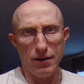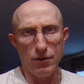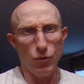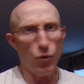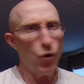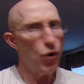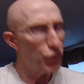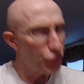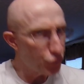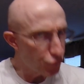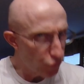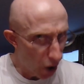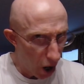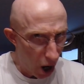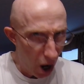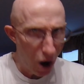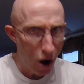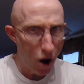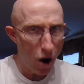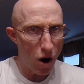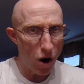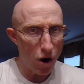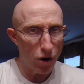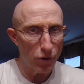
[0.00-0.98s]
What's
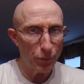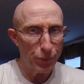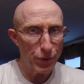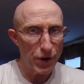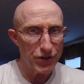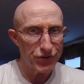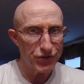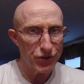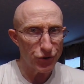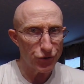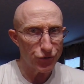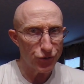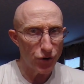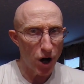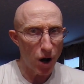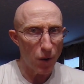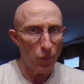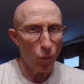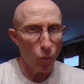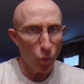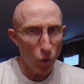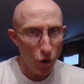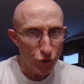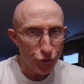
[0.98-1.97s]
wrong, President
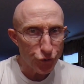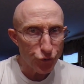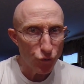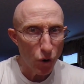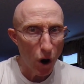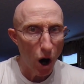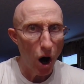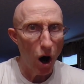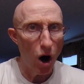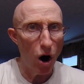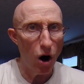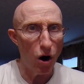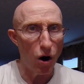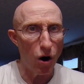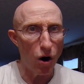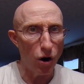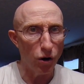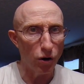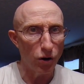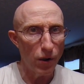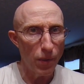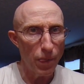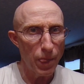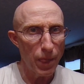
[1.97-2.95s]
Trump? What's
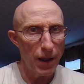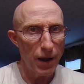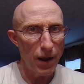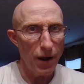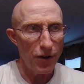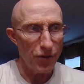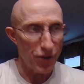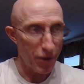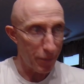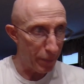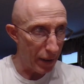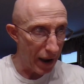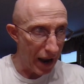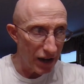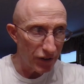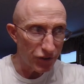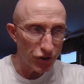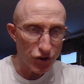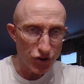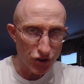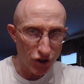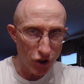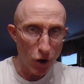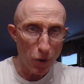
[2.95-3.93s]
wrong? The
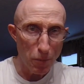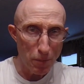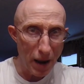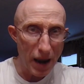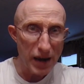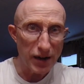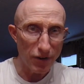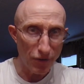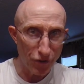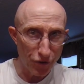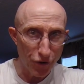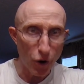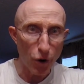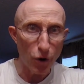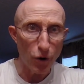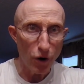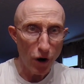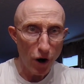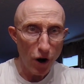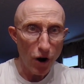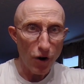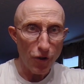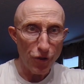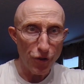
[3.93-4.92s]
banks are still making
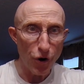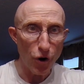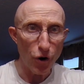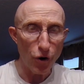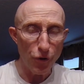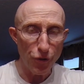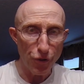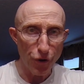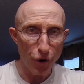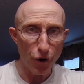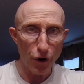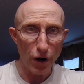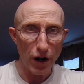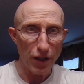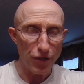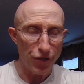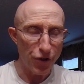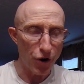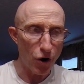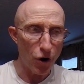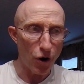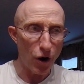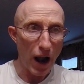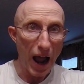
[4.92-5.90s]
their
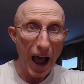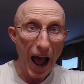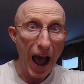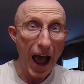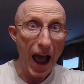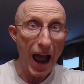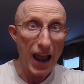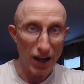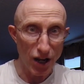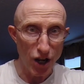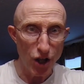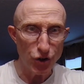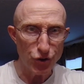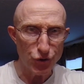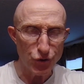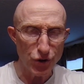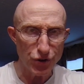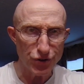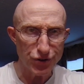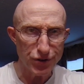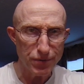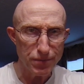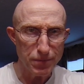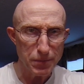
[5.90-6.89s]
high
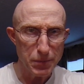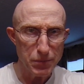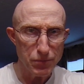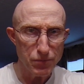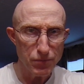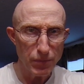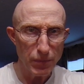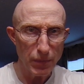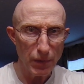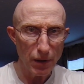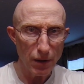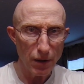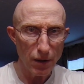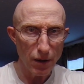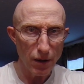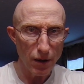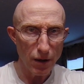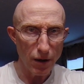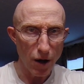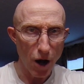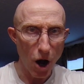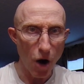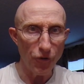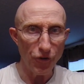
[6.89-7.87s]
interest
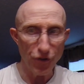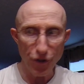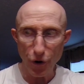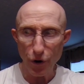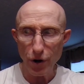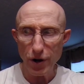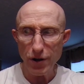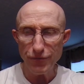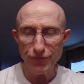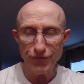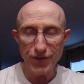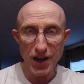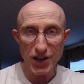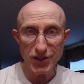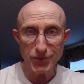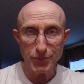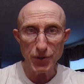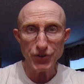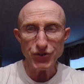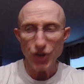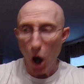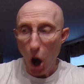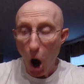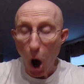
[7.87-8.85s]
off of their
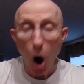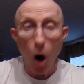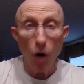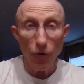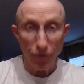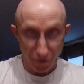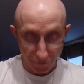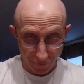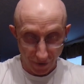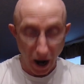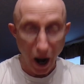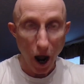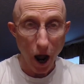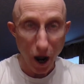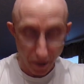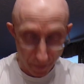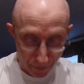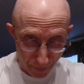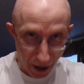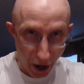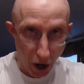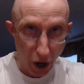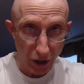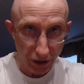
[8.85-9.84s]
investments, off of
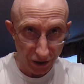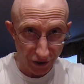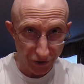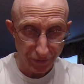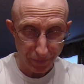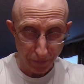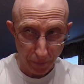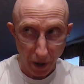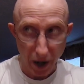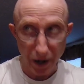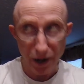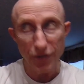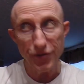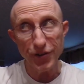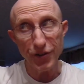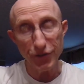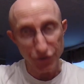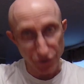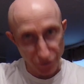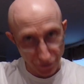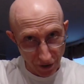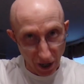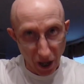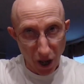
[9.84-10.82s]
Americans' money that